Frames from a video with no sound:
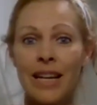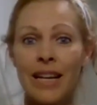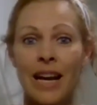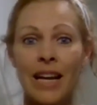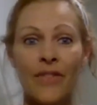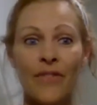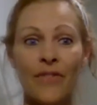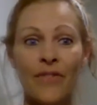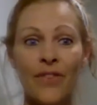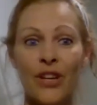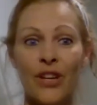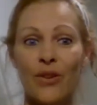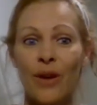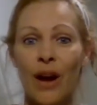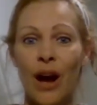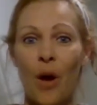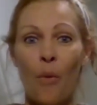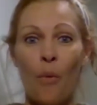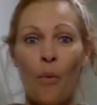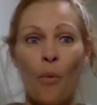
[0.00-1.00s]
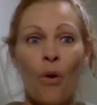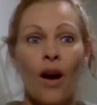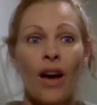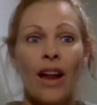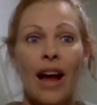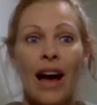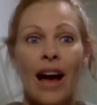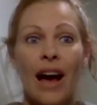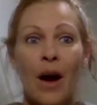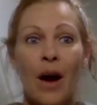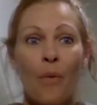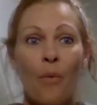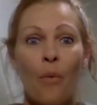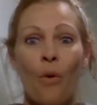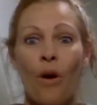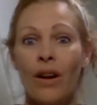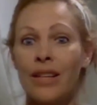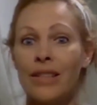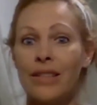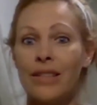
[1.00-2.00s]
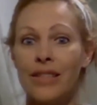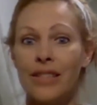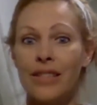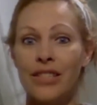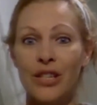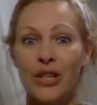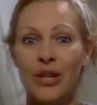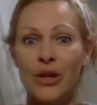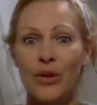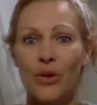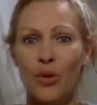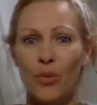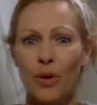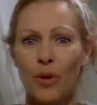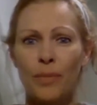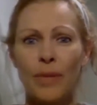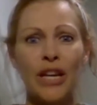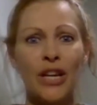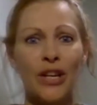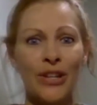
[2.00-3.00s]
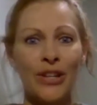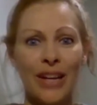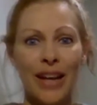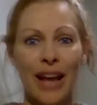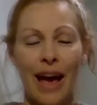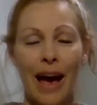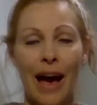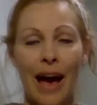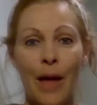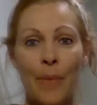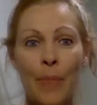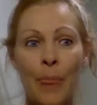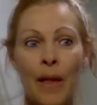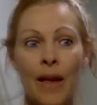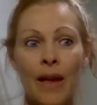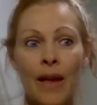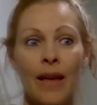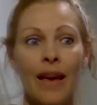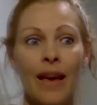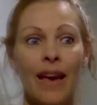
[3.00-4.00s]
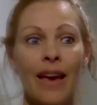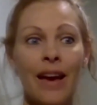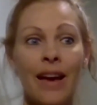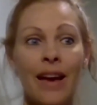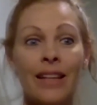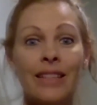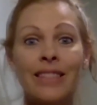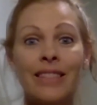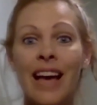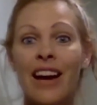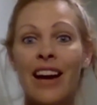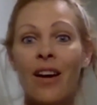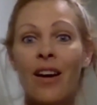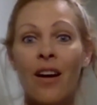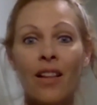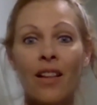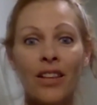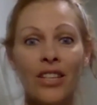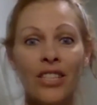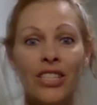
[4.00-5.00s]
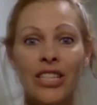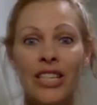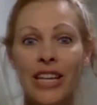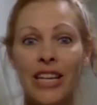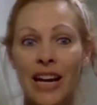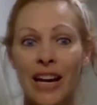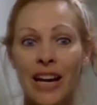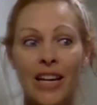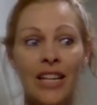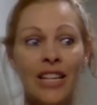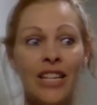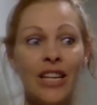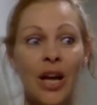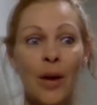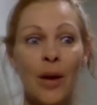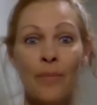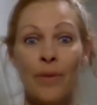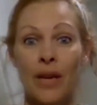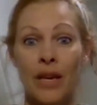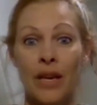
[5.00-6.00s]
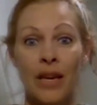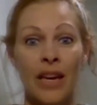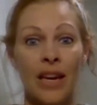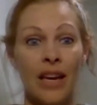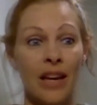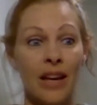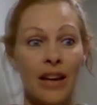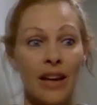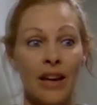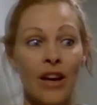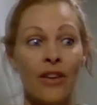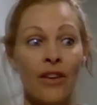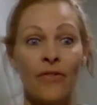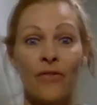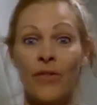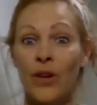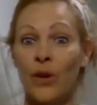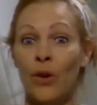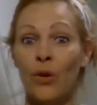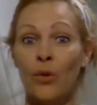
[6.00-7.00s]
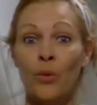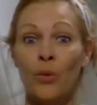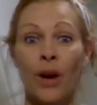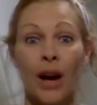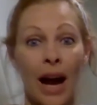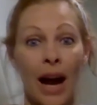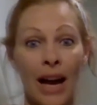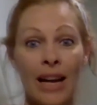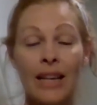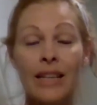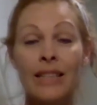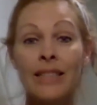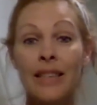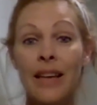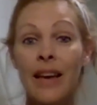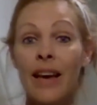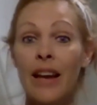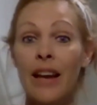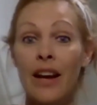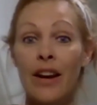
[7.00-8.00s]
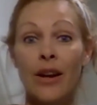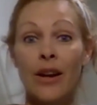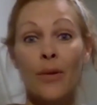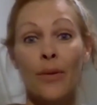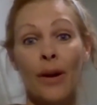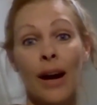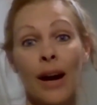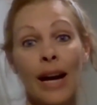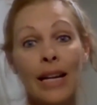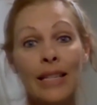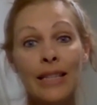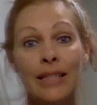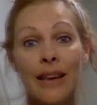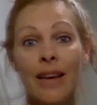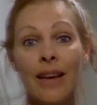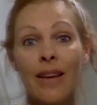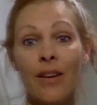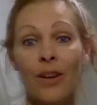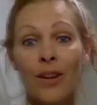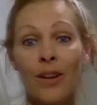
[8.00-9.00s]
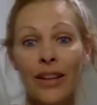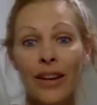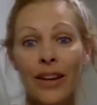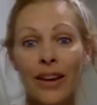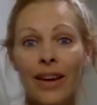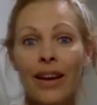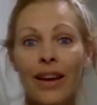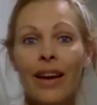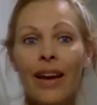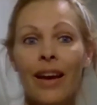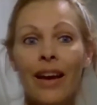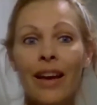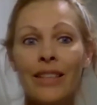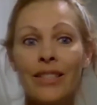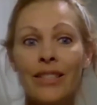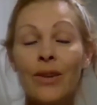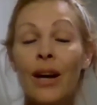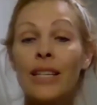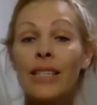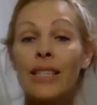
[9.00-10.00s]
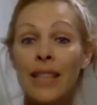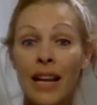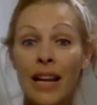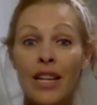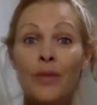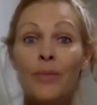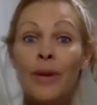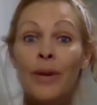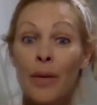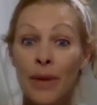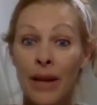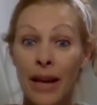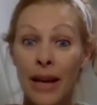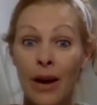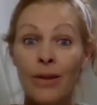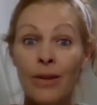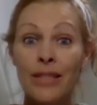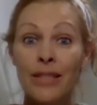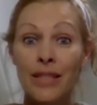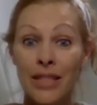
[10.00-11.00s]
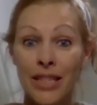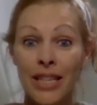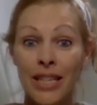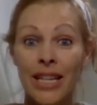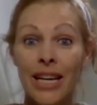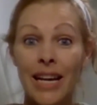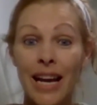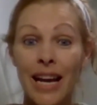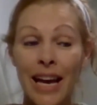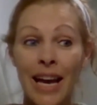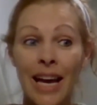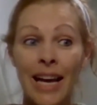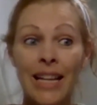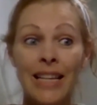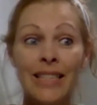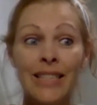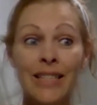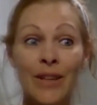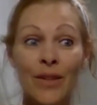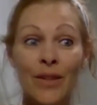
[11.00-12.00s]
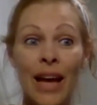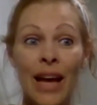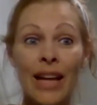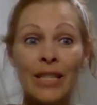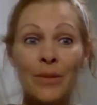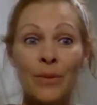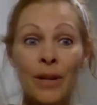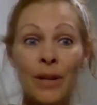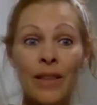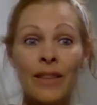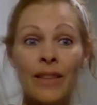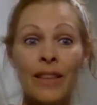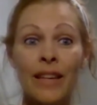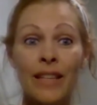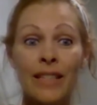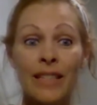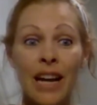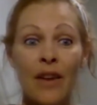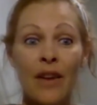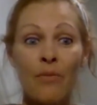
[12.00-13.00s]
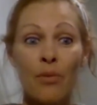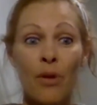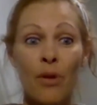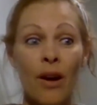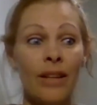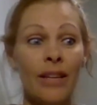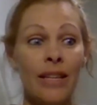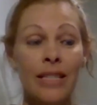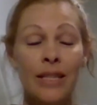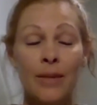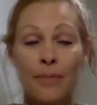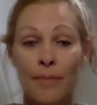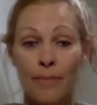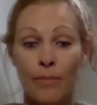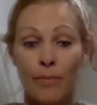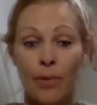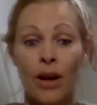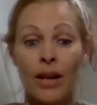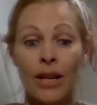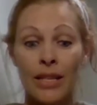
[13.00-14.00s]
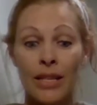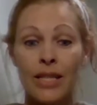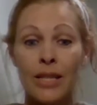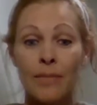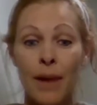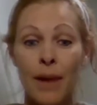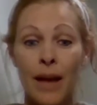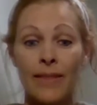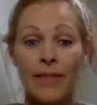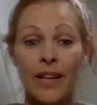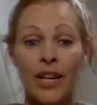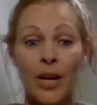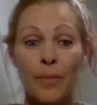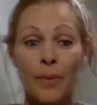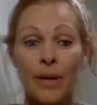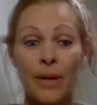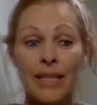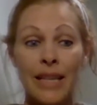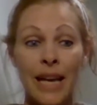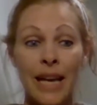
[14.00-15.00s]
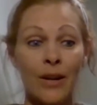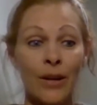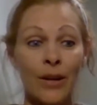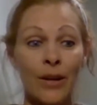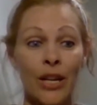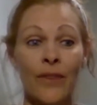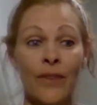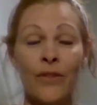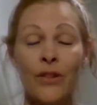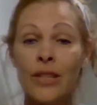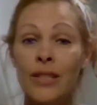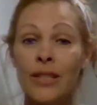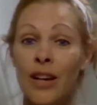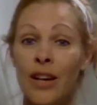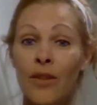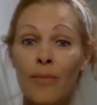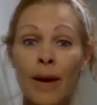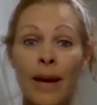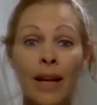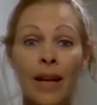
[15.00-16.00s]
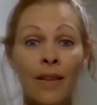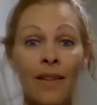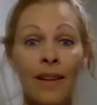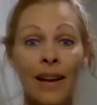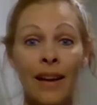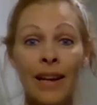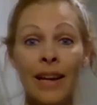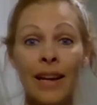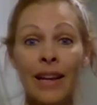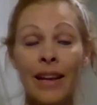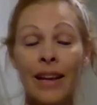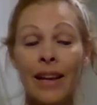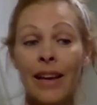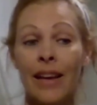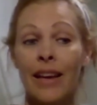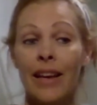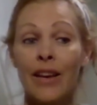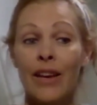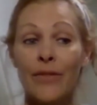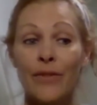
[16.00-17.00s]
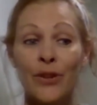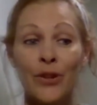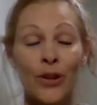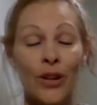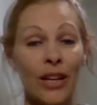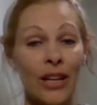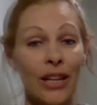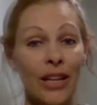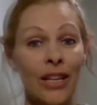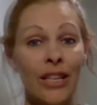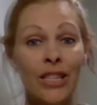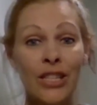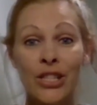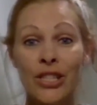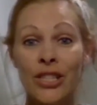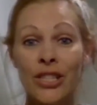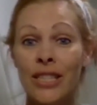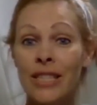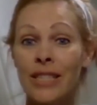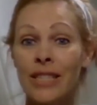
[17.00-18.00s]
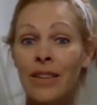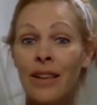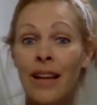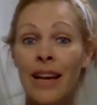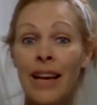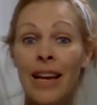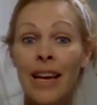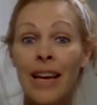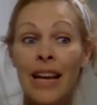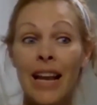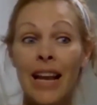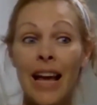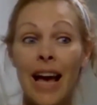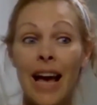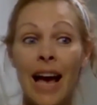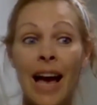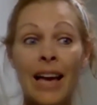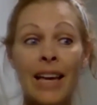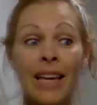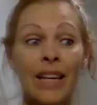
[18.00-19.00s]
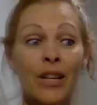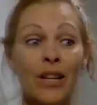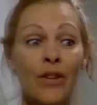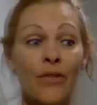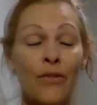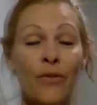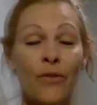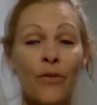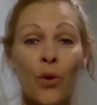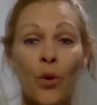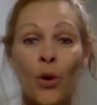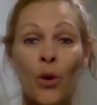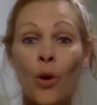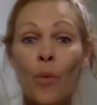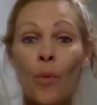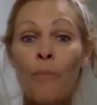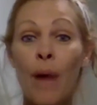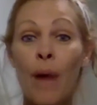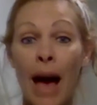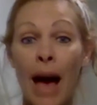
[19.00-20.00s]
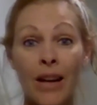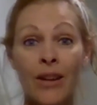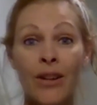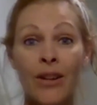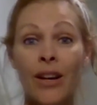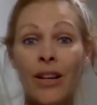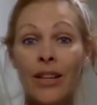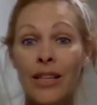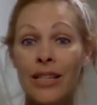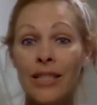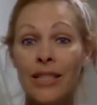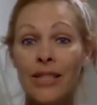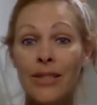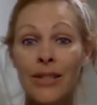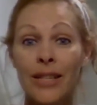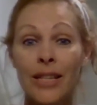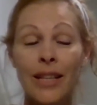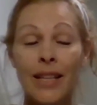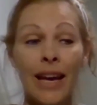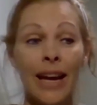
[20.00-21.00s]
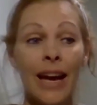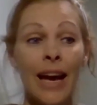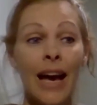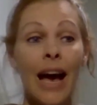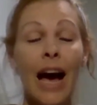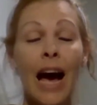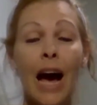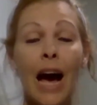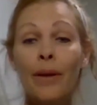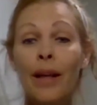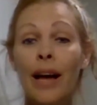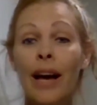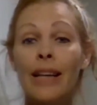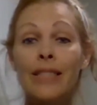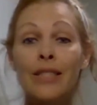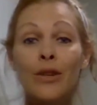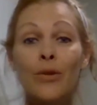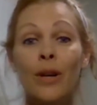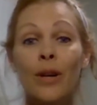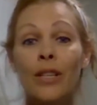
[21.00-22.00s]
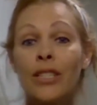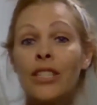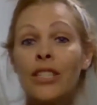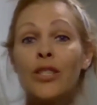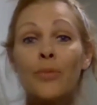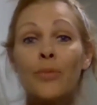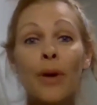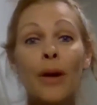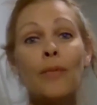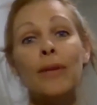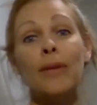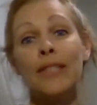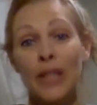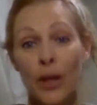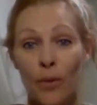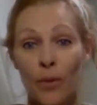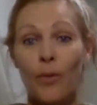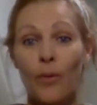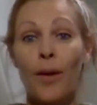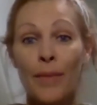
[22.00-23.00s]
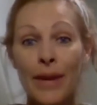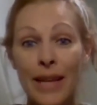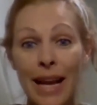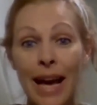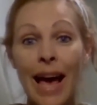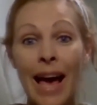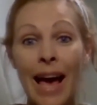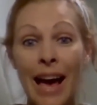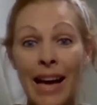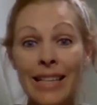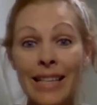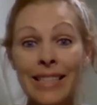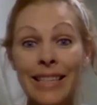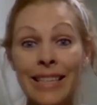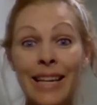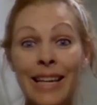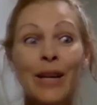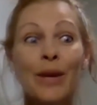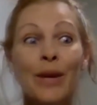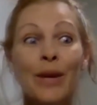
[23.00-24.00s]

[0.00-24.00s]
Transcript: to kind of figure out what I wanted to do or would be good at. And psychology ended up being a field where an area where I excelled. And I decided to become a counselor. And so that's one of the things that I've brought into my therapy is I don't care if you're a self-pay client, if you're an insurance client, I give full background history. Like I will ask you questions you probably don't want me to ask.